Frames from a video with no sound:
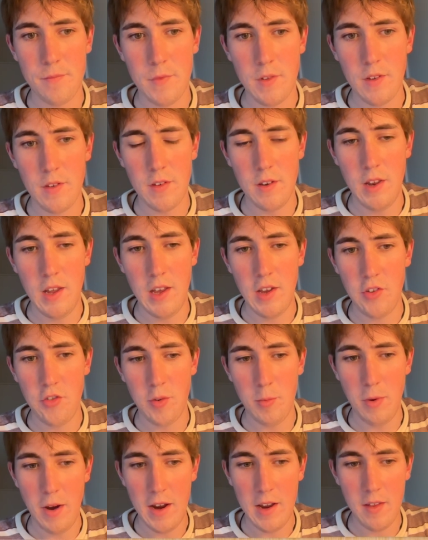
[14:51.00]
There's an
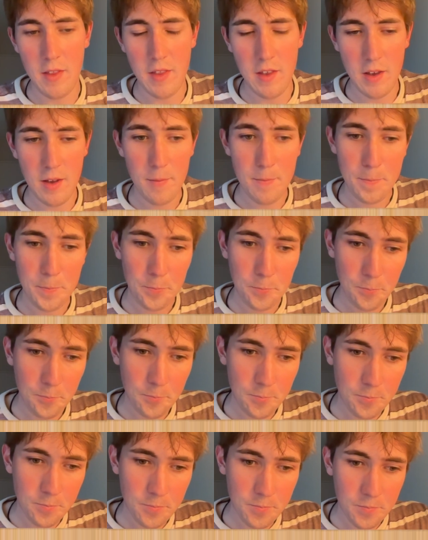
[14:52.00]
extra bracket there.
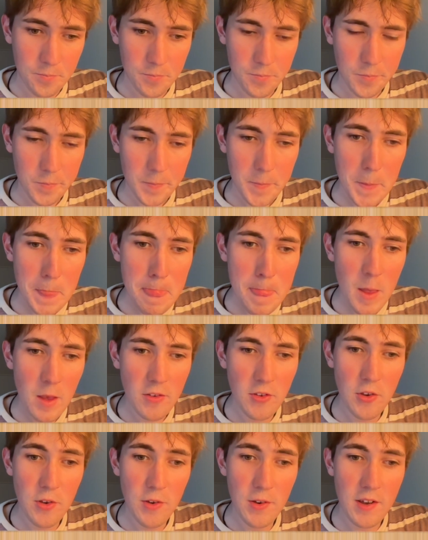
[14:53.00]

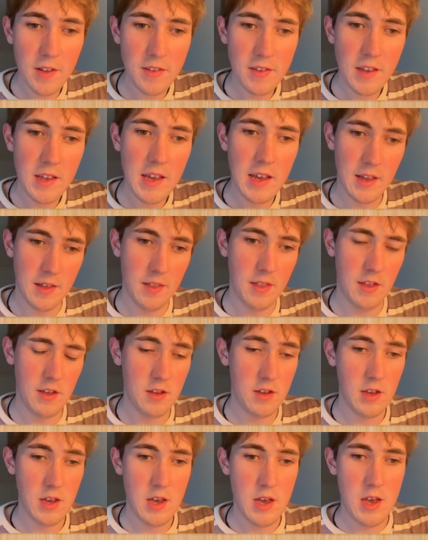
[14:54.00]
So you can see here
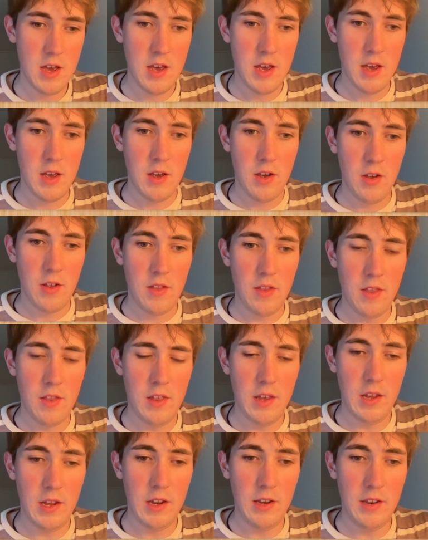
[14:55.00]
that
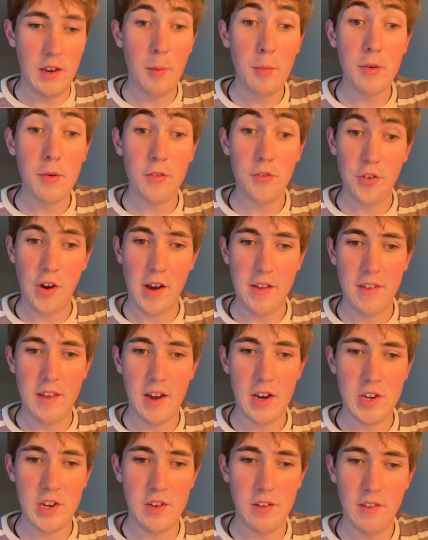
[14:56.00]
the number of
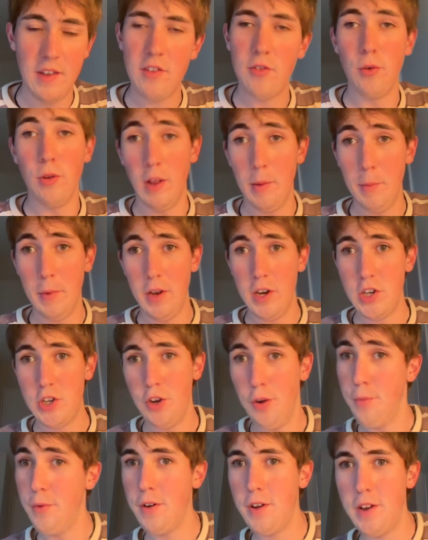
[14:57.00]
transactions, that's all I'm going to
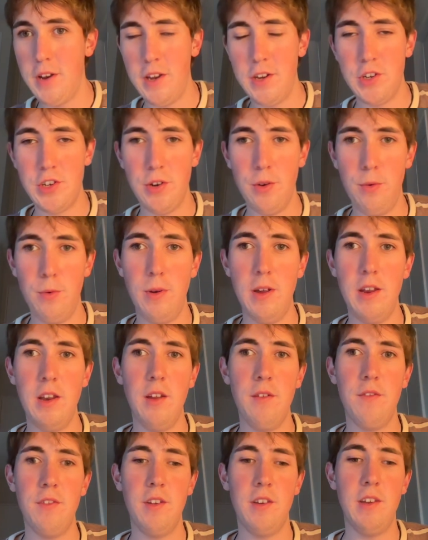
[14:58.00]
show. I'm not going to show any
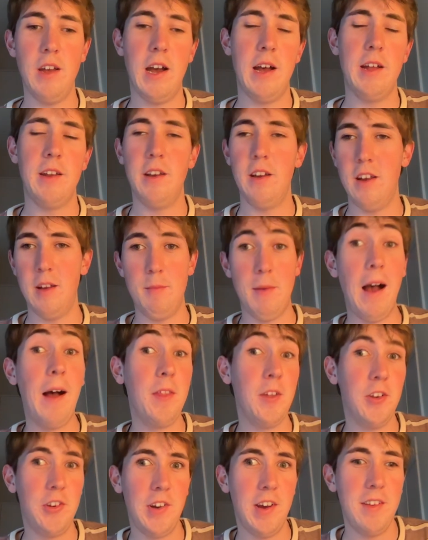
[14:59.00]
of the data
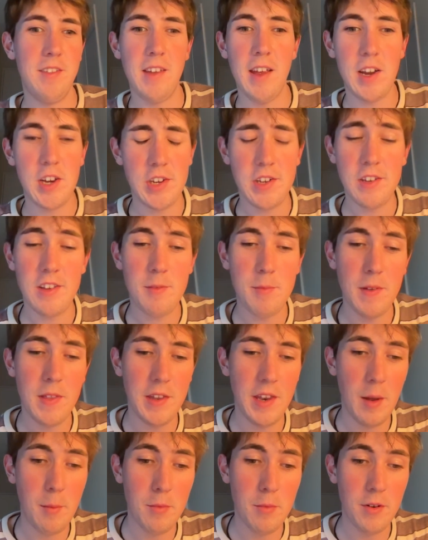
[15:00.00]
about the transactions, but the
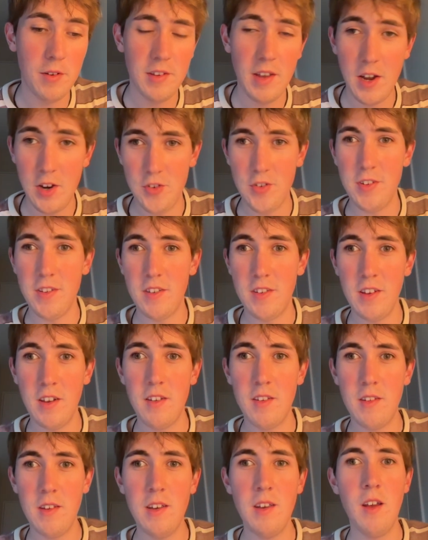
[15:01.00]
number is
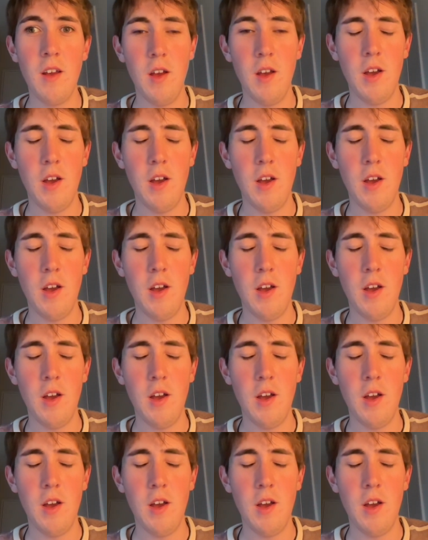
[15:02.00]
160.